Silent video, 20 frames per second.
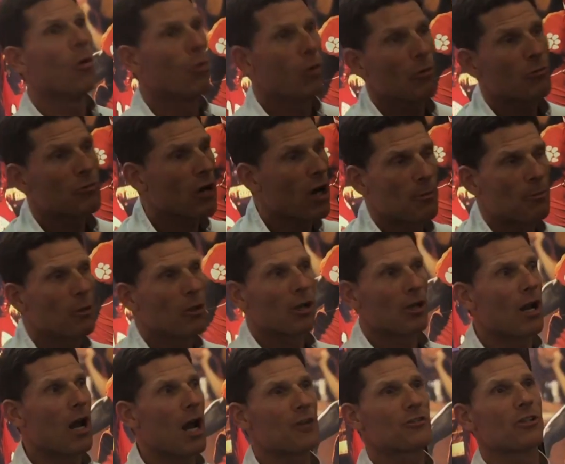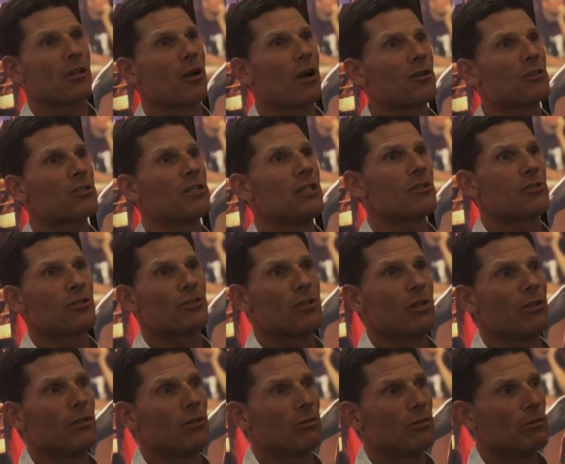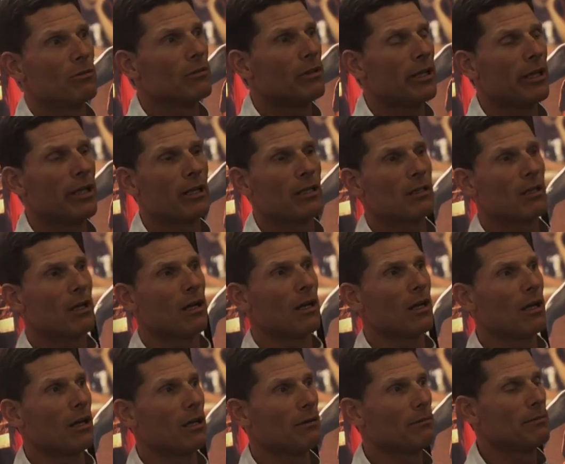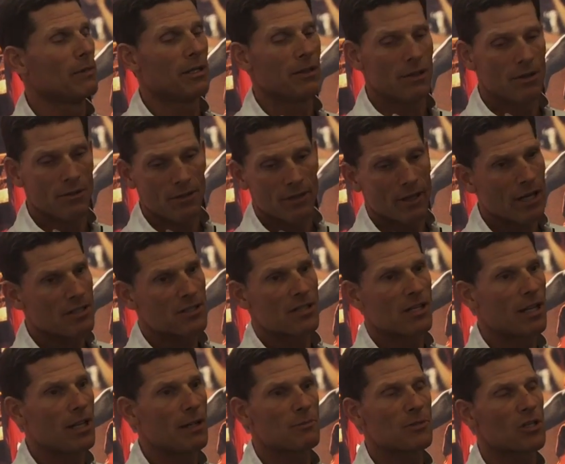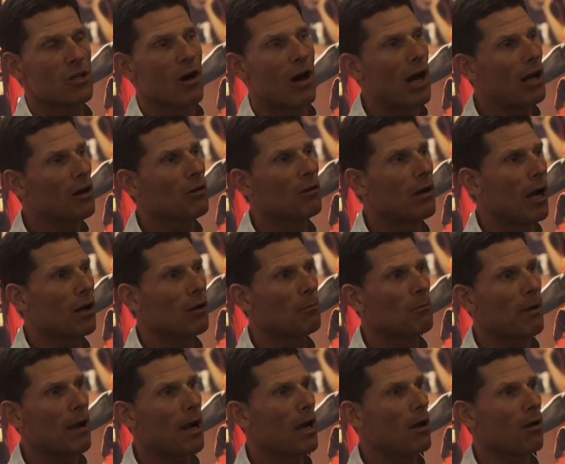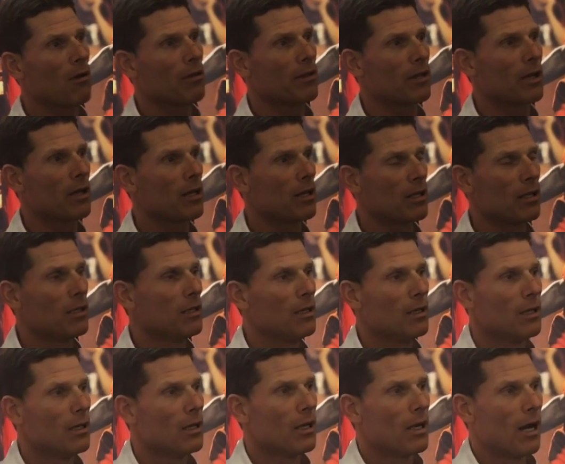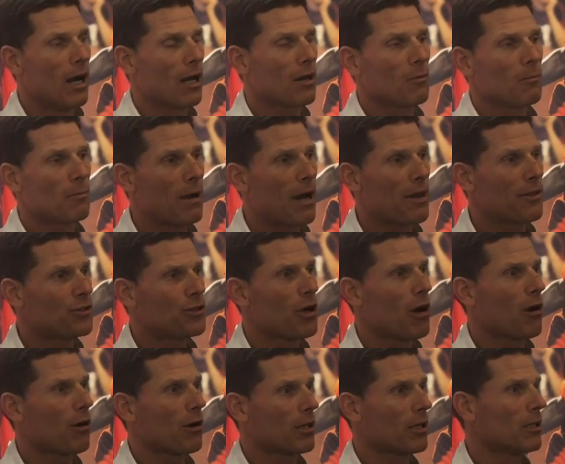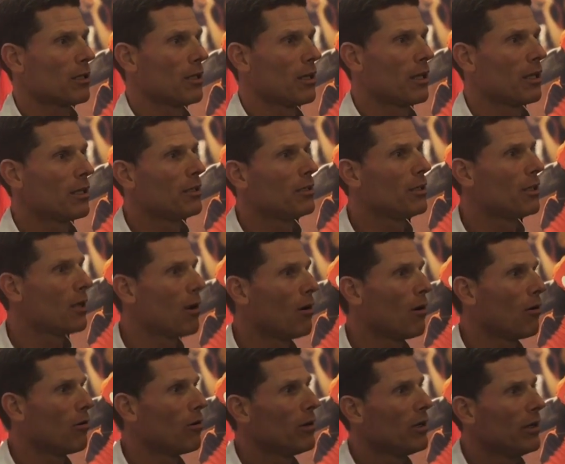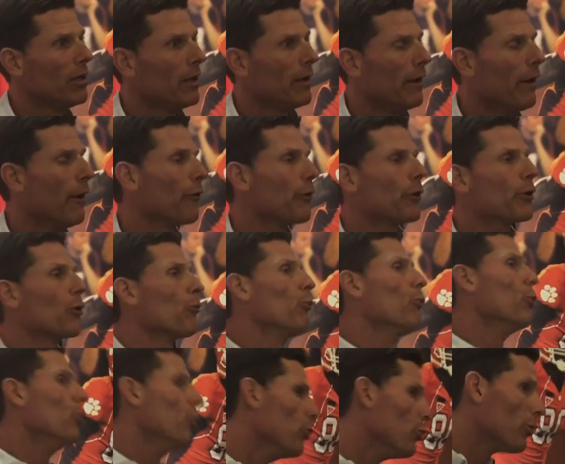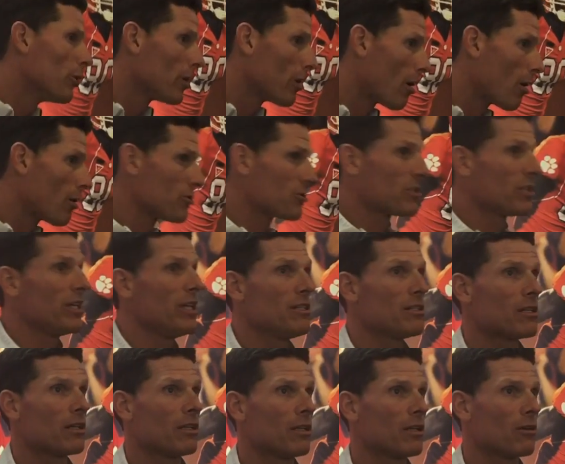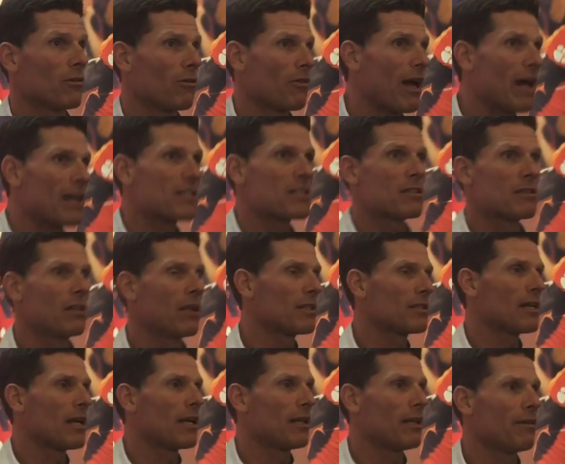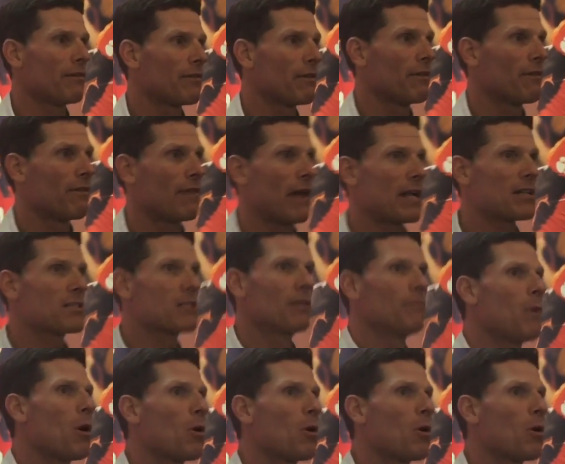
Well, we're trying to put a notch on our season too, and they're the next team. So I don't buy all that. I don't buy the jargon that, you know, oh, they're going to ruin our season, or if that's the